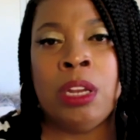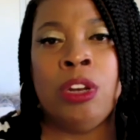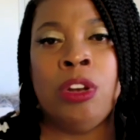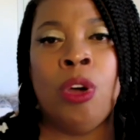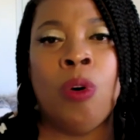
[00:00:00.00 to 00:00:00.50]

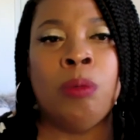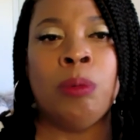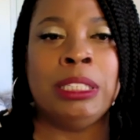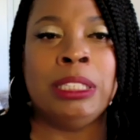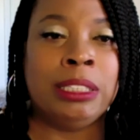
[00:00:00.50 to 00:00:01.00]
Noah
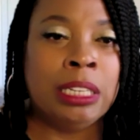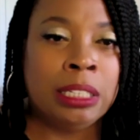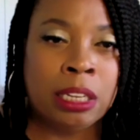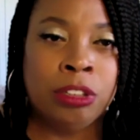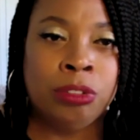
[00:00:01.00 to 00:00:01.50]
was
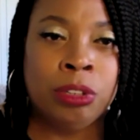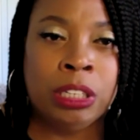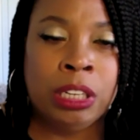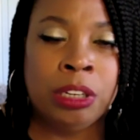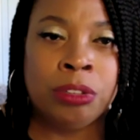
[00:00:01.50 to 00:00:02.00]
600
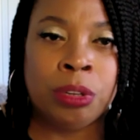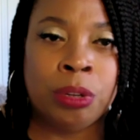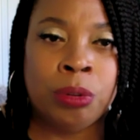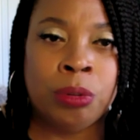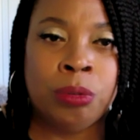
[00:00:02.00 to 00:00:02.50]
years
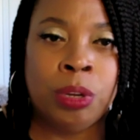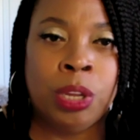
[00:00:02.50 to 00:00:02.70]
old